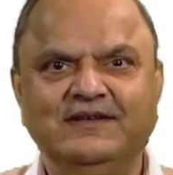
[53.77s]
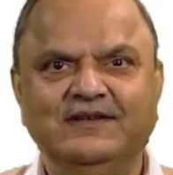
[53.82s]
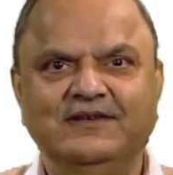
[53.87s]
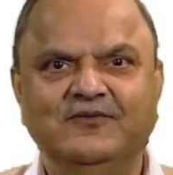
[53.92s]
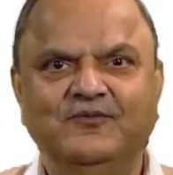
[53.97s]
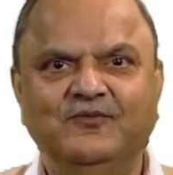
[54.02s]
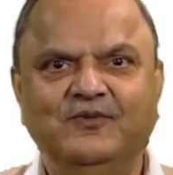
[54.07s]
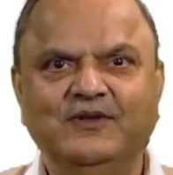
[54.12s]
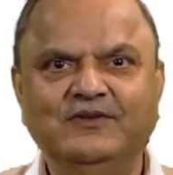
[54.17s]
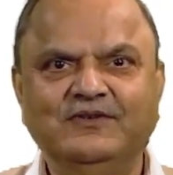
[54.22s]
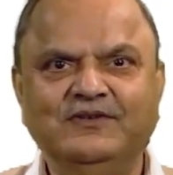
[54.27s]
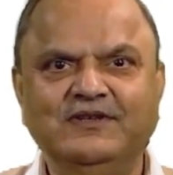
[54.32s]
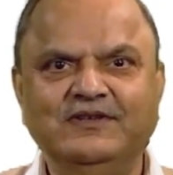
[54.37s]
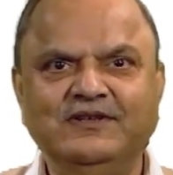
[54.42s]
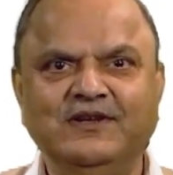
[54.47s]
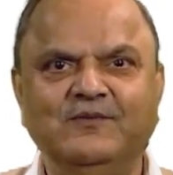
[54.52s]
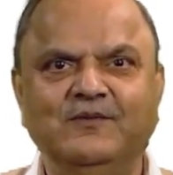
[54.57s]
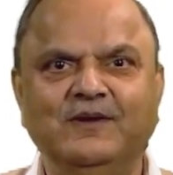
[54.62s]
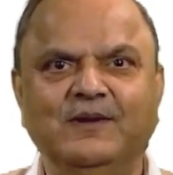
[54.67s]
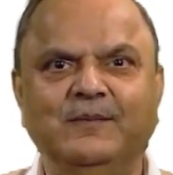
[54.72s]
The first
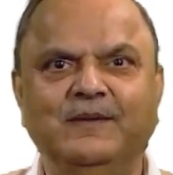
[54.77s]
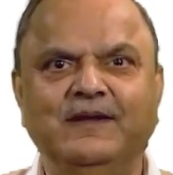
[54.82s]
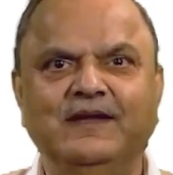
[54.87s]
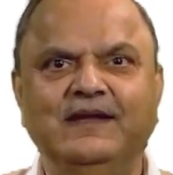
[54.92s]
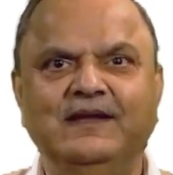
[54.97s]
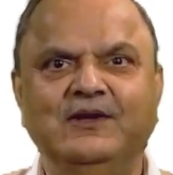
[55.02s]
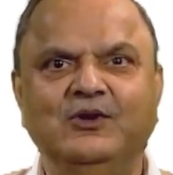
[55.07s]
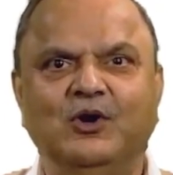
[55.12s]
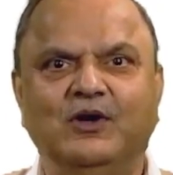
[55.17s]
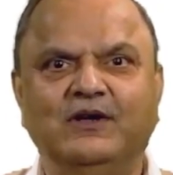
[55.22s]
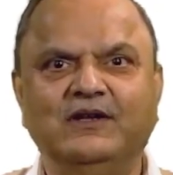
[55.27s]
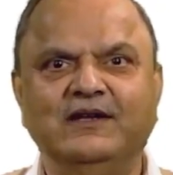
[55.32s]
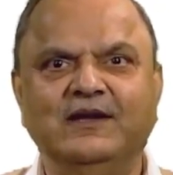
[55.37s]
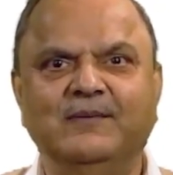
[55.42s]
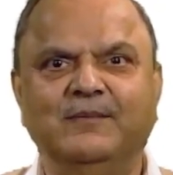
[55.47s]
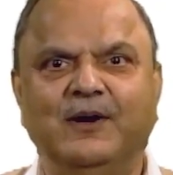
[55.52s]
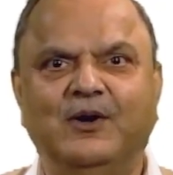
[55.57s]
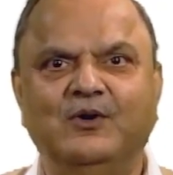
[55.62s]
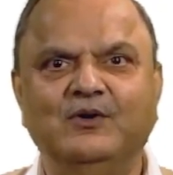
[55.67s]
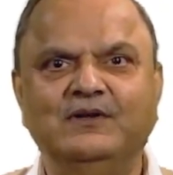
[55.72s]
session will be talking
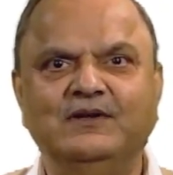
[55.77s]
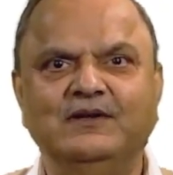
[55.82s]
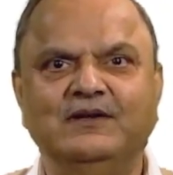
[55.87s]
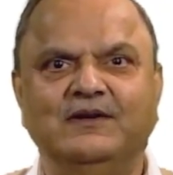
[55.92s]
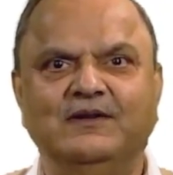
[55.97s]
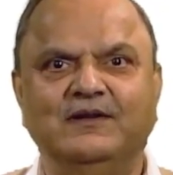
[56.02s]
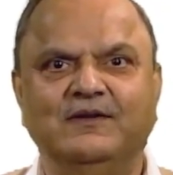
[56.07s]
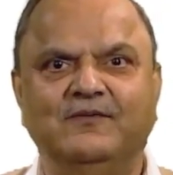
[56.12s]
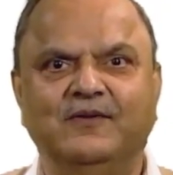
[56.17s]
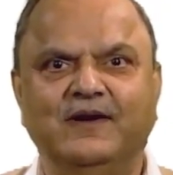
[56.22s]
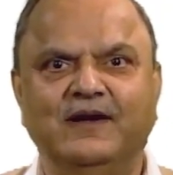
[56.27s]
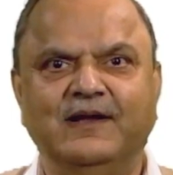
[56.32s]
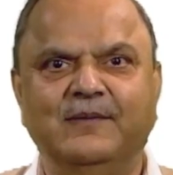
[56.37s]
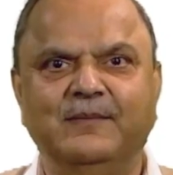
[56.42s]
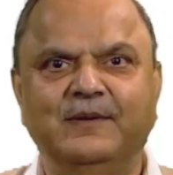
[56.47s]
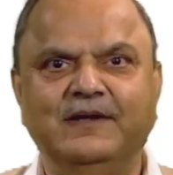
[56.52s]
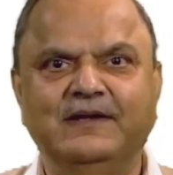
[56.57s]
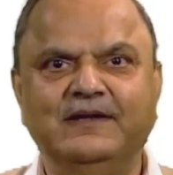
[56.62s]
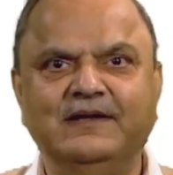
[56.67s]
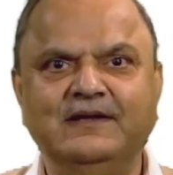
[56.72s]
about the
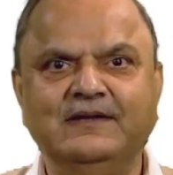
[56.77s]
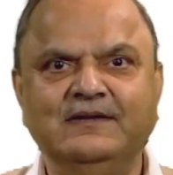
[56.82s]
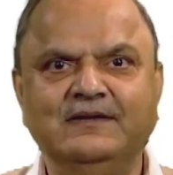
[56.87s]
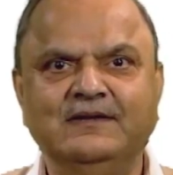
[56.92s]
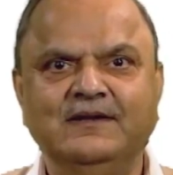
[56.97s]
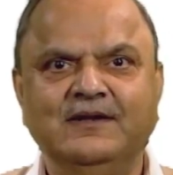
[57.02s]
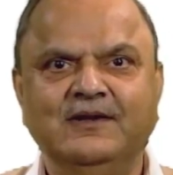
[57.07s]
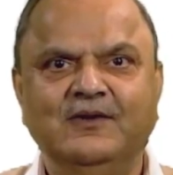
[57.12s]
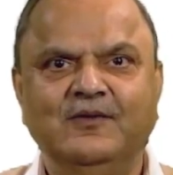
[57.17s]
fundamentals,